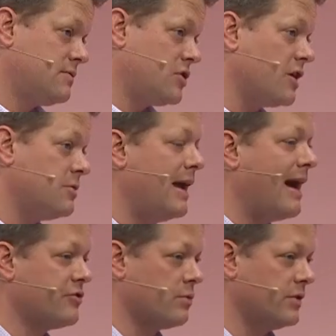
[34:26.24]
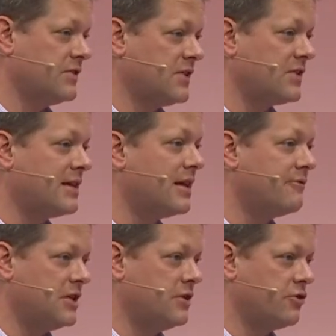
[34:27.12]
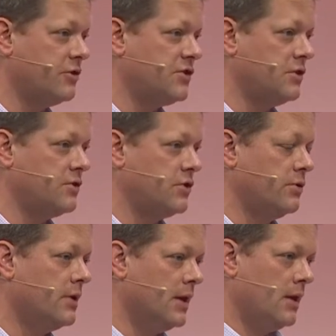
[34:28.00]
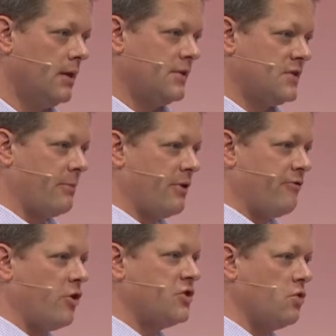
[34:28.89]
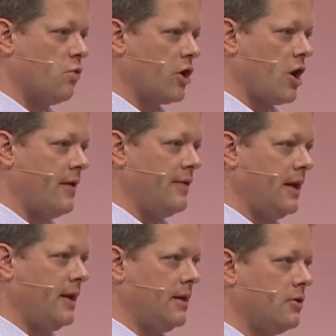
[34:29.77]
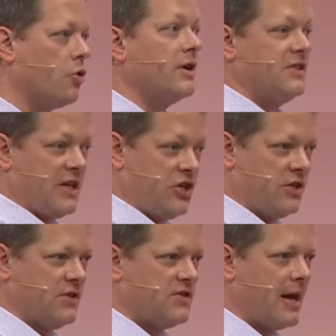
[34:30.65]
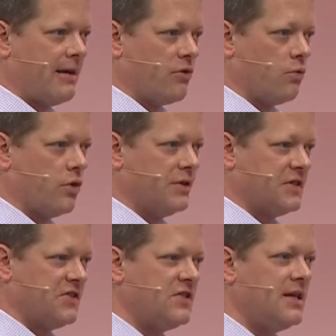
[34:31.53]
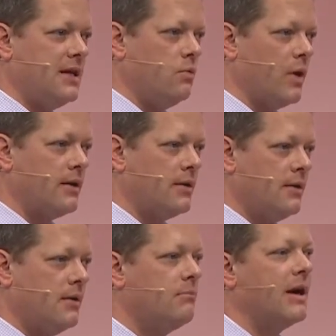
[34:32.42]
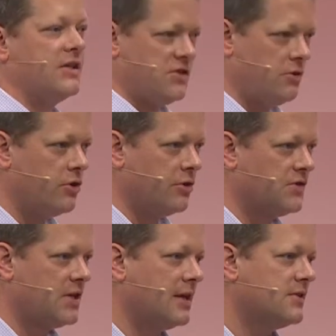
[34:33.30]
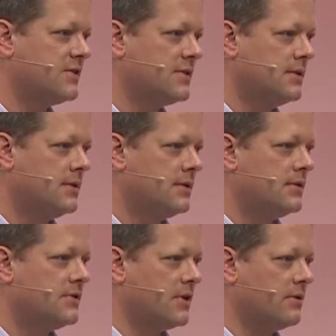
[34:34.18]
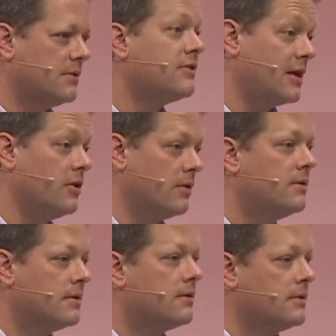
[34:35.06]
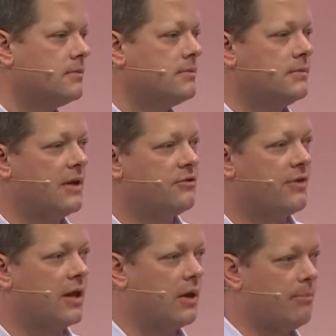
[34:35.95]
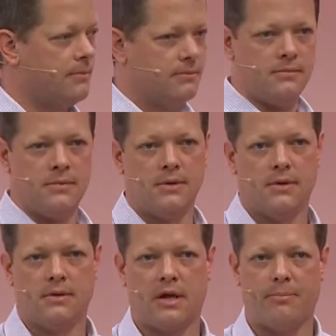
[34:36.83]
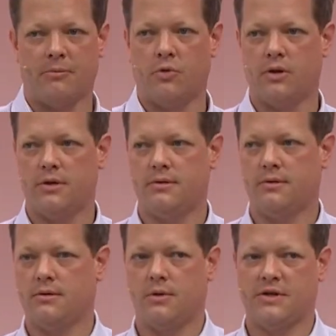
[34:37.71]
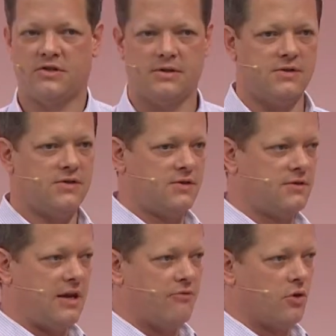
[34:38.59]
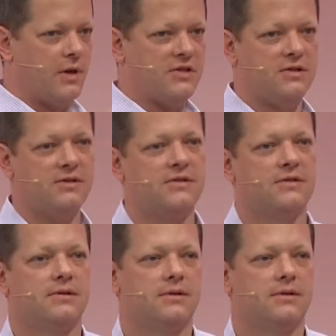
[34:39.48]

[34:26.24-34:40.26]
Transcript: talk to me afterwards because I'd love to introduce you to some of the folks who work on the organization side of the world to see what might suit your use case. Okay, perfect. So thank you. Love to follow up. A couple more questions, several questions.